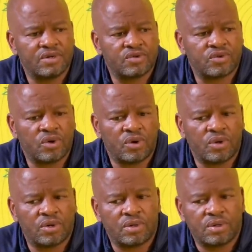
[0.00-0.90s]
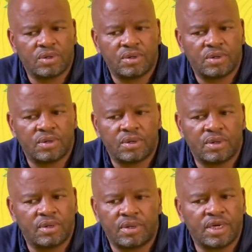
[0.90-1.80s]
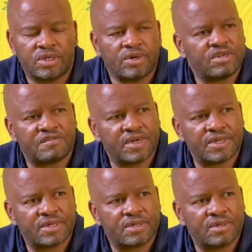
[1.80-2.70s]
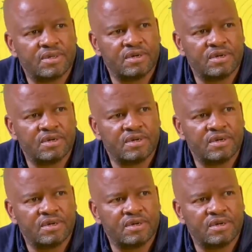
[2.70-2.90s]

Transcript: So there is no difference.